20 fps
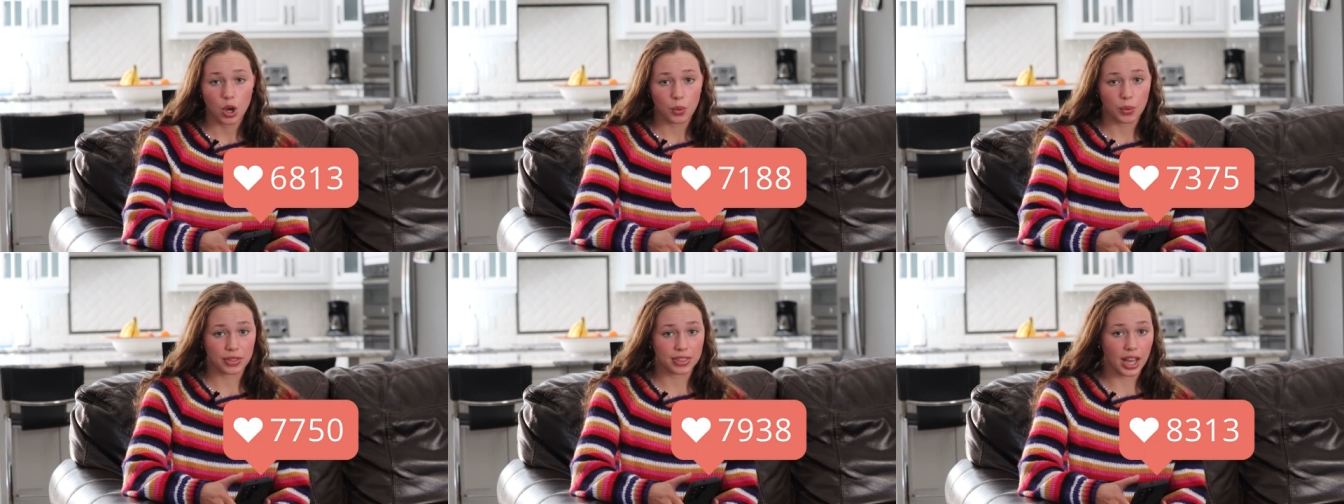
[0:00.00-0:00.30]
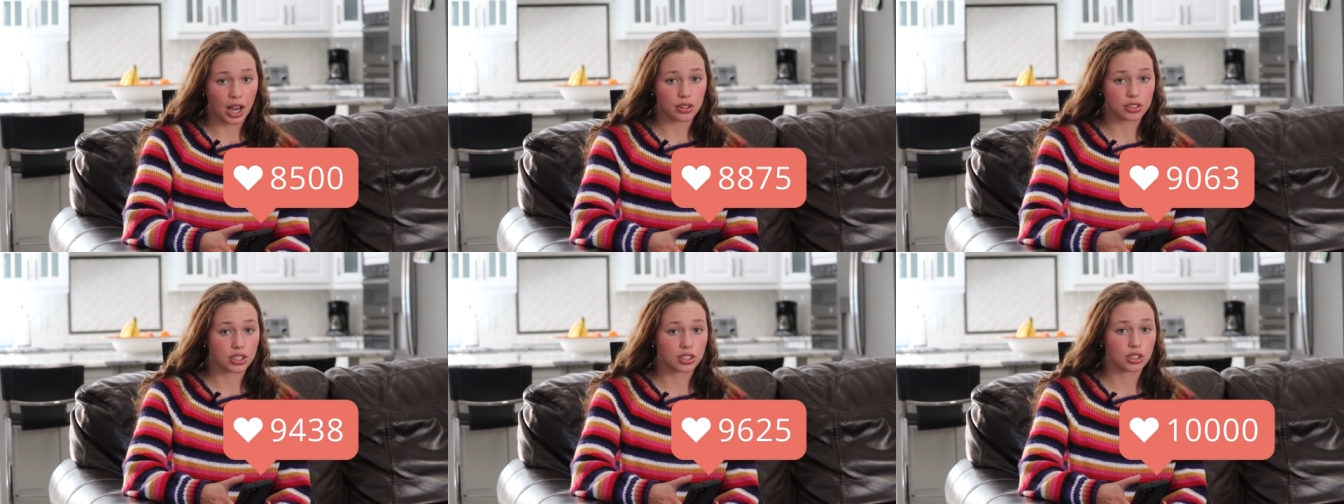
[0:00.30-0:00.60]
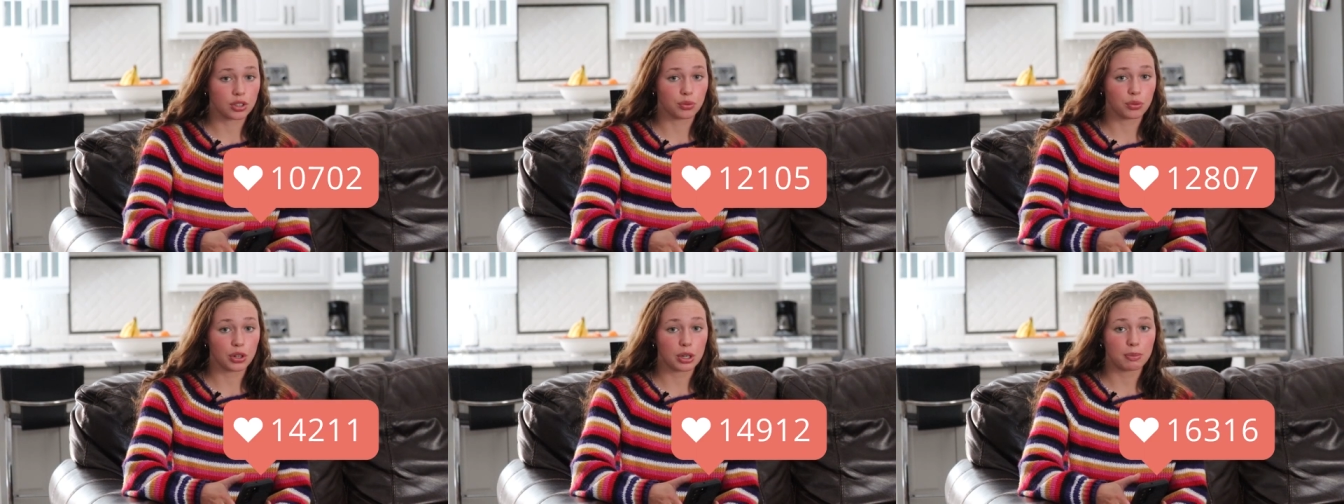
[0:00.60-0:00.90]
with
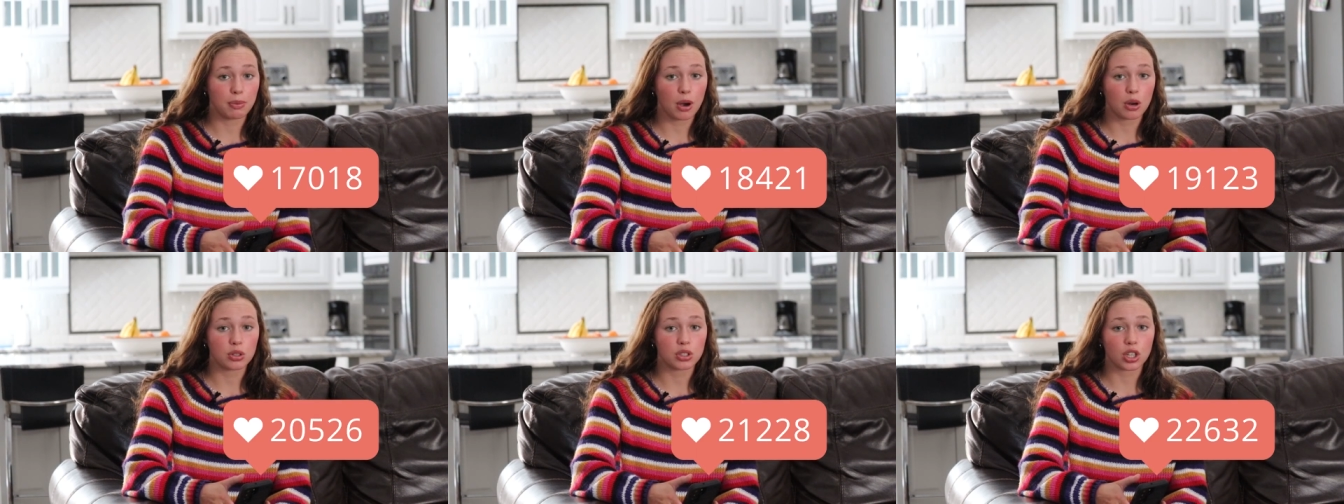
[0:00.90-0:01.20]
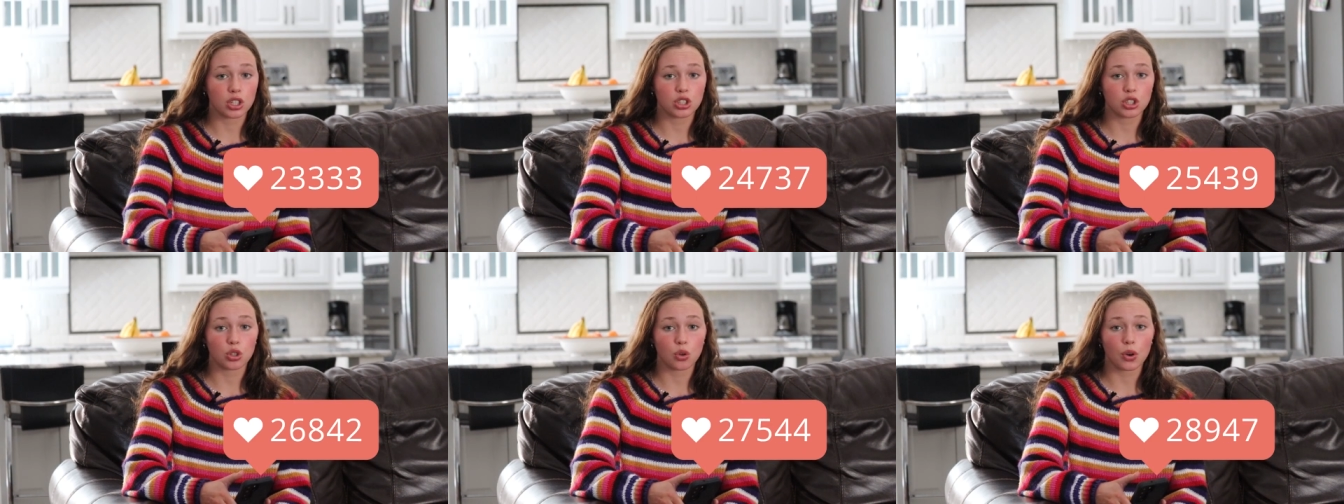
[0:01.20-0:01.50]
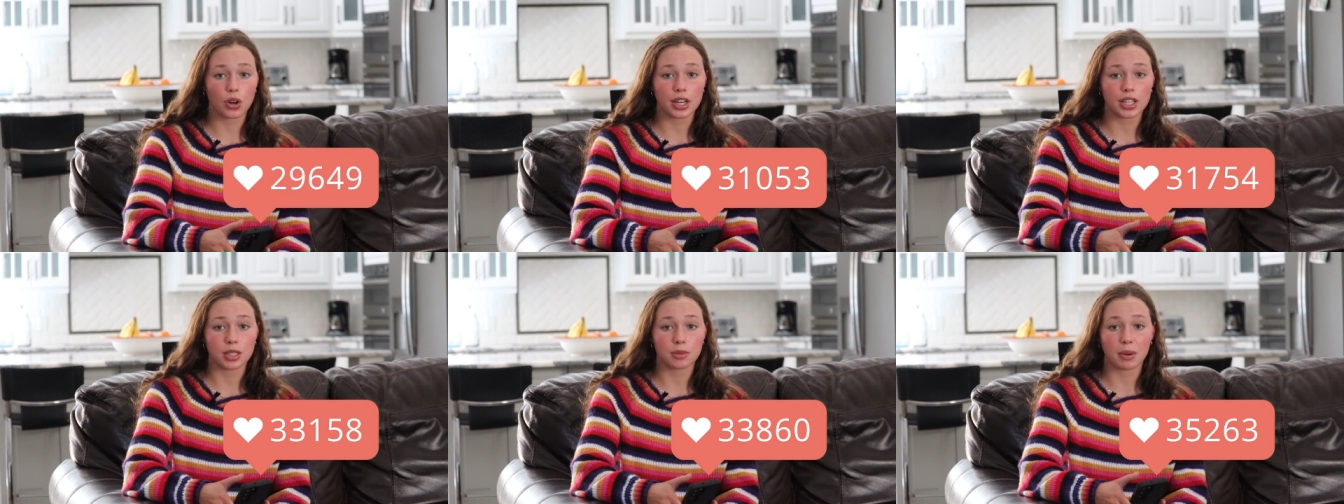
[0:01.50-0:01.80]
thousands of reposts on
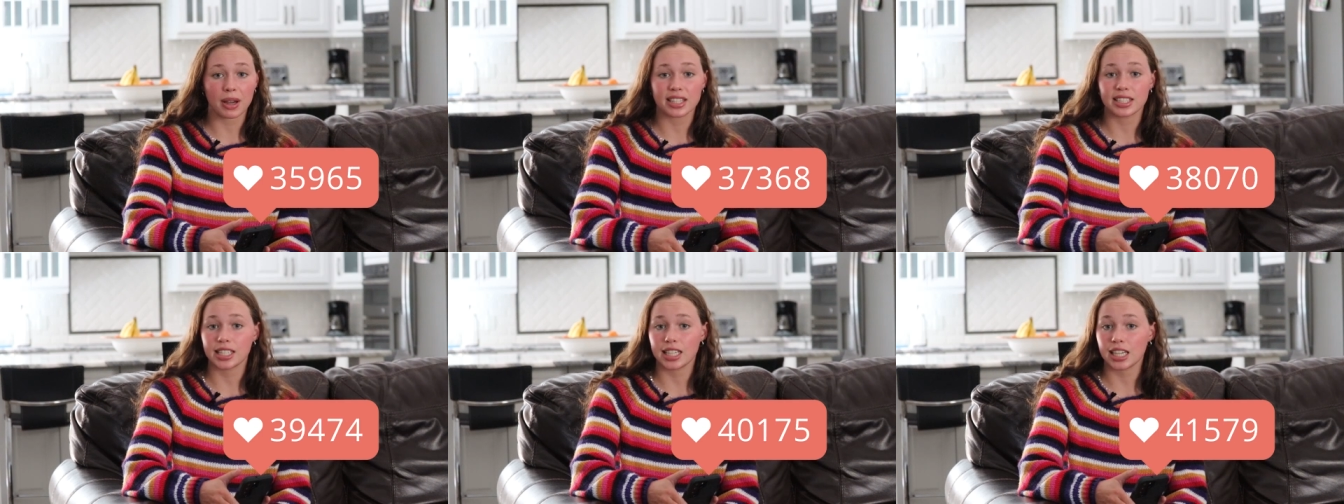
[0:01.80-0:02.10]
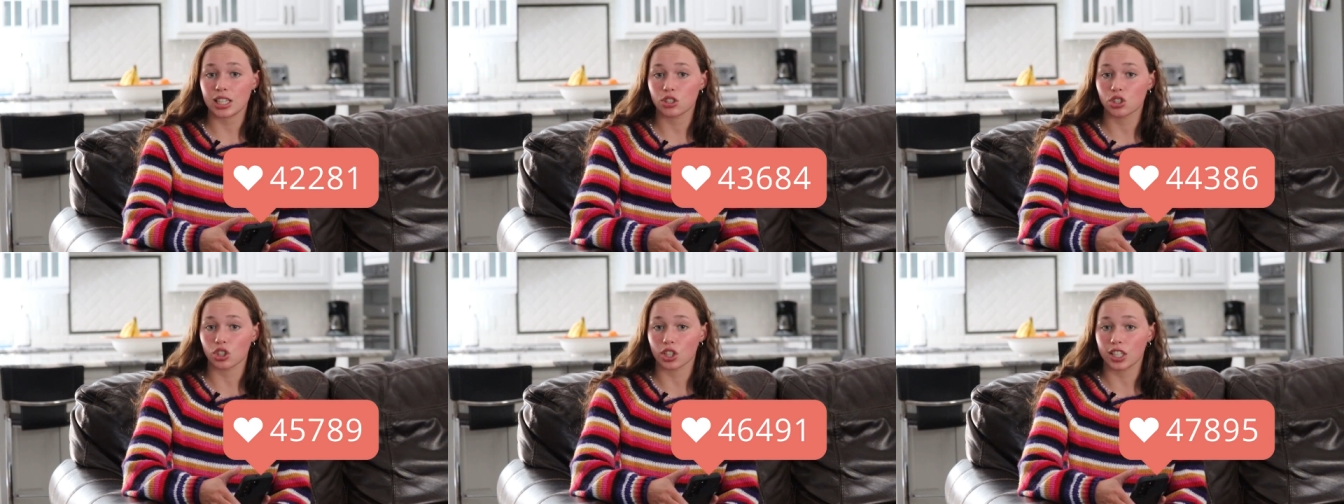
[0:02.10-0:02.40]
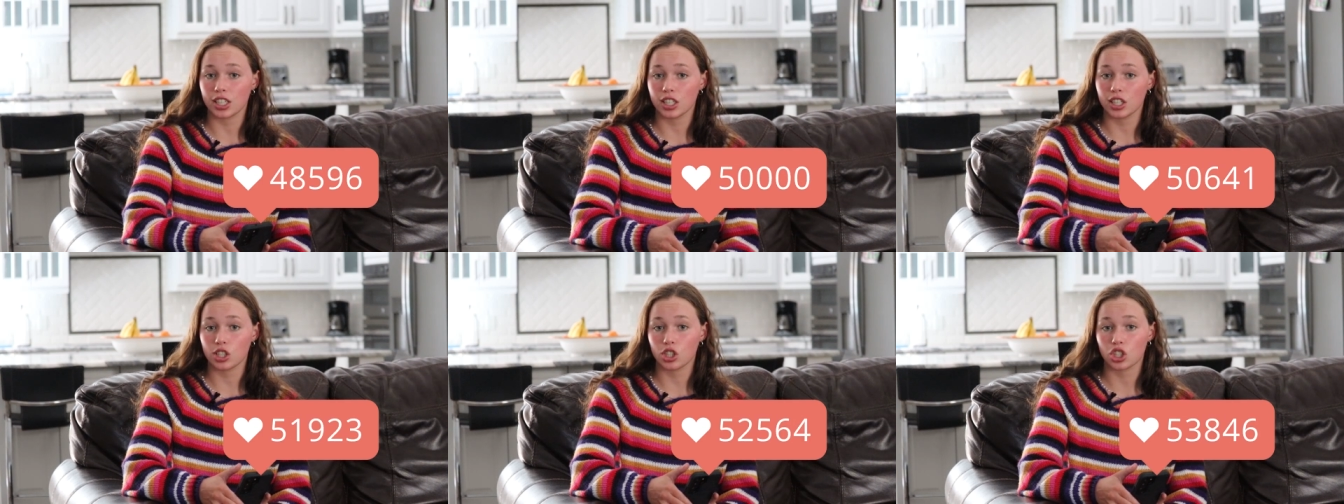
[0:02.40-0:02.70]
stories by teens
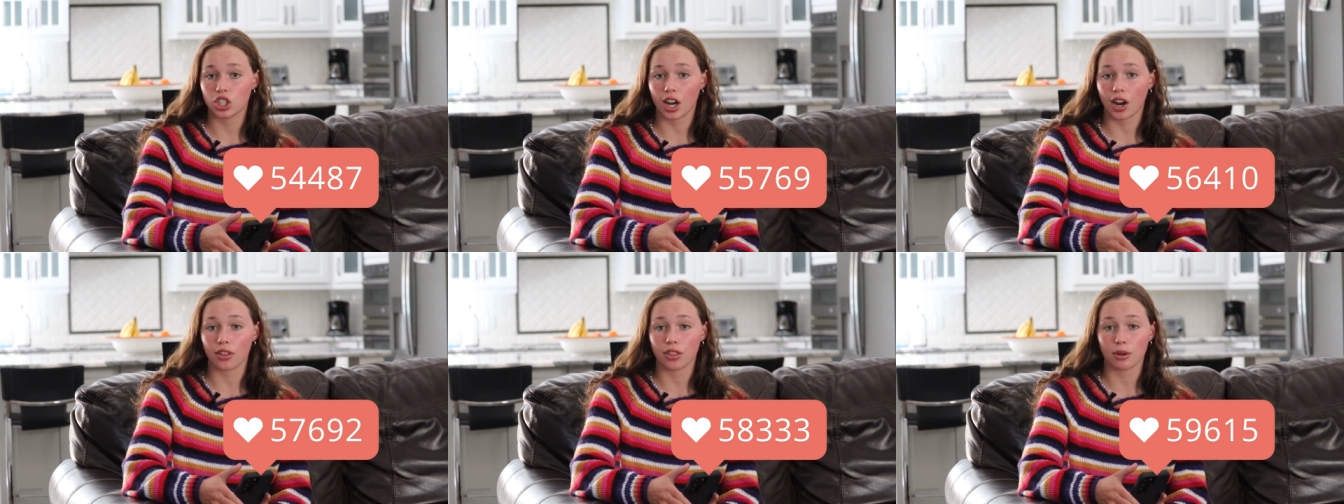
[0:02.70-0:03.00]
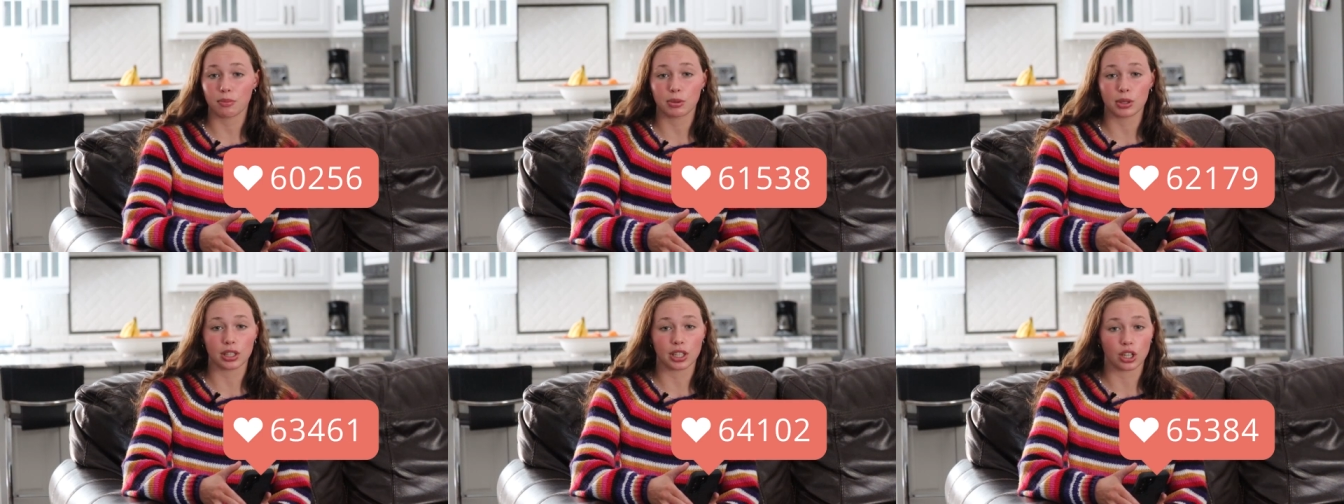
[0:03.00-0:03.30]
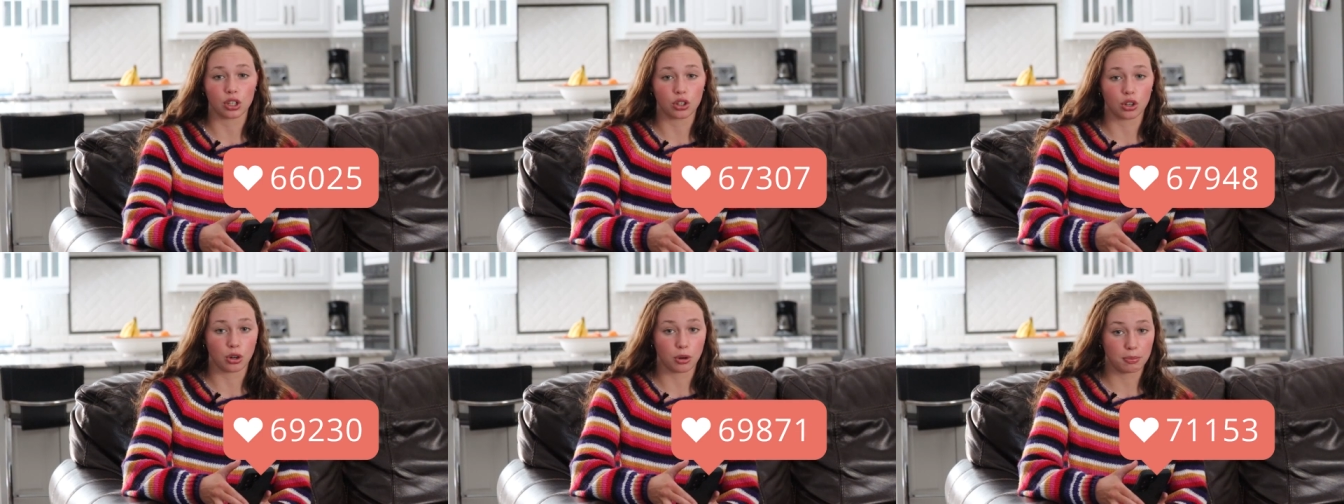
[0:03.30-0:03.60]
looking to share their
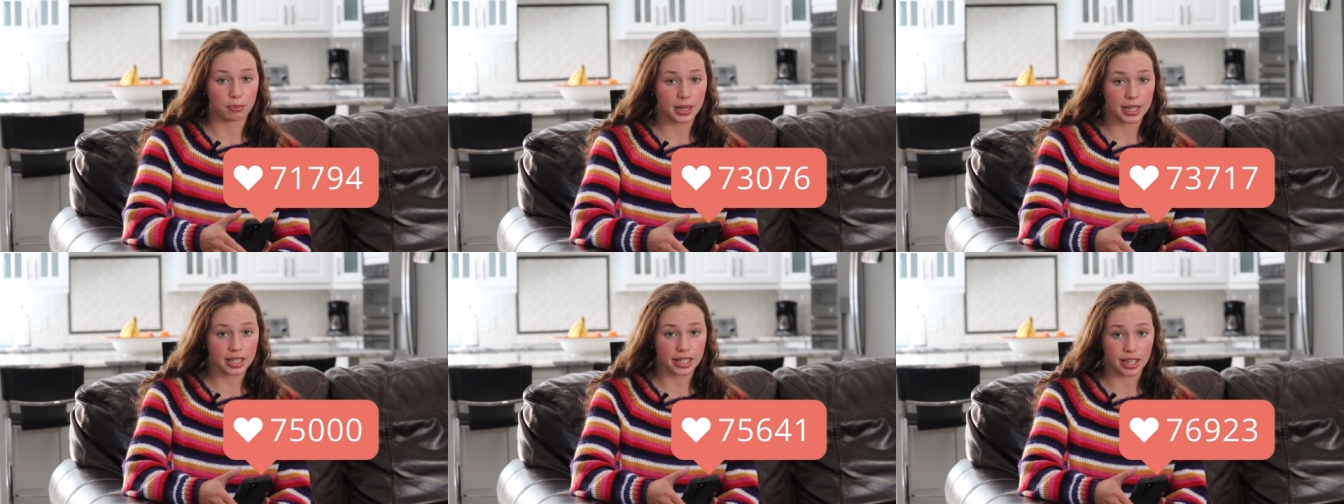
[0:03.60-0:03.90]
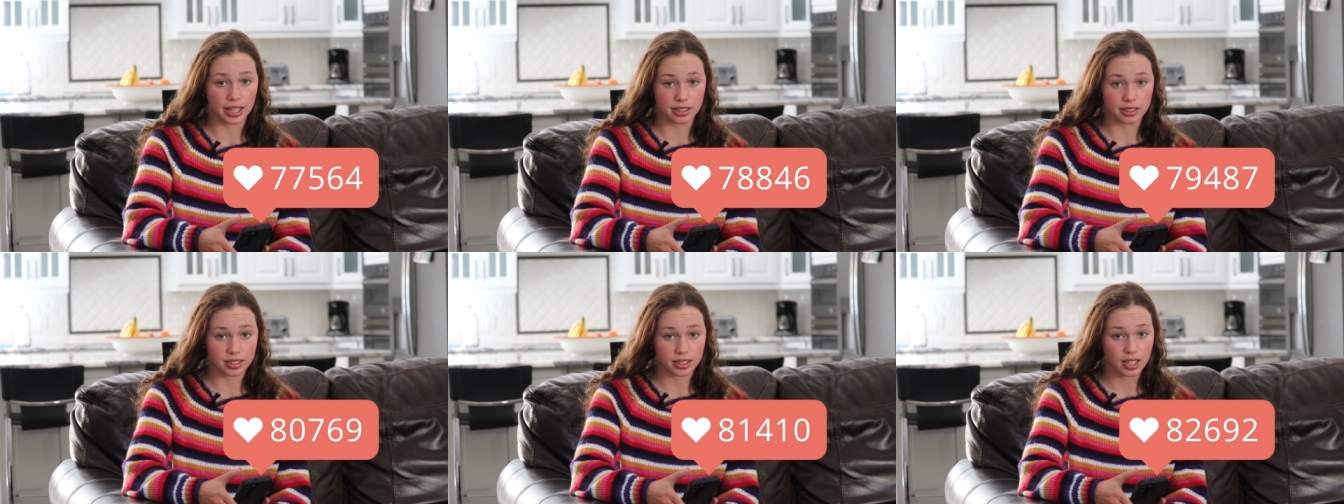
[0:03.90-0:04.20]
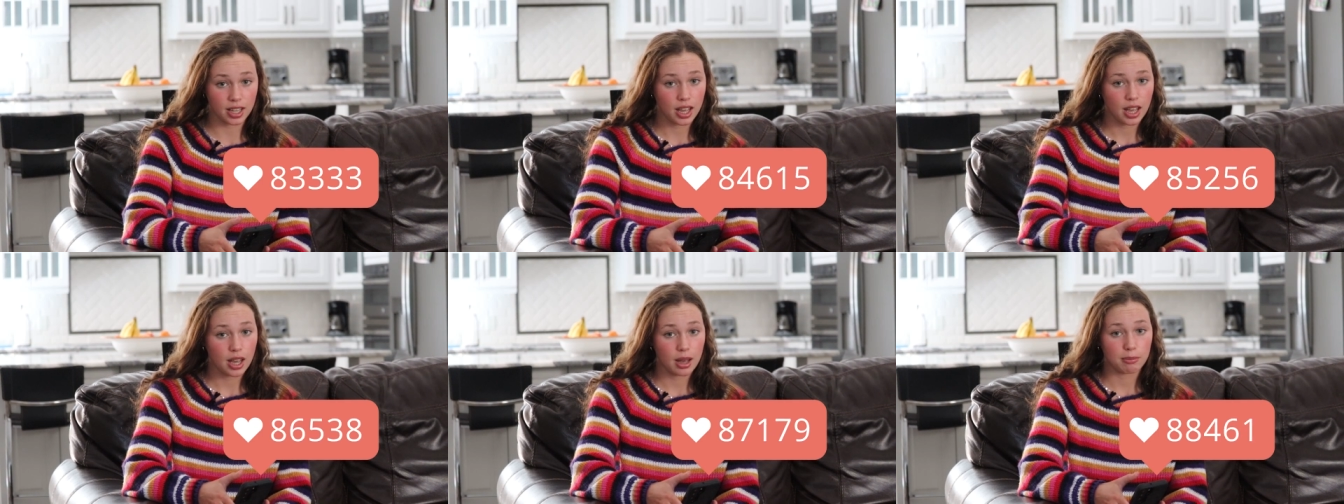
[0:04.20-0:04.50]
political opinions.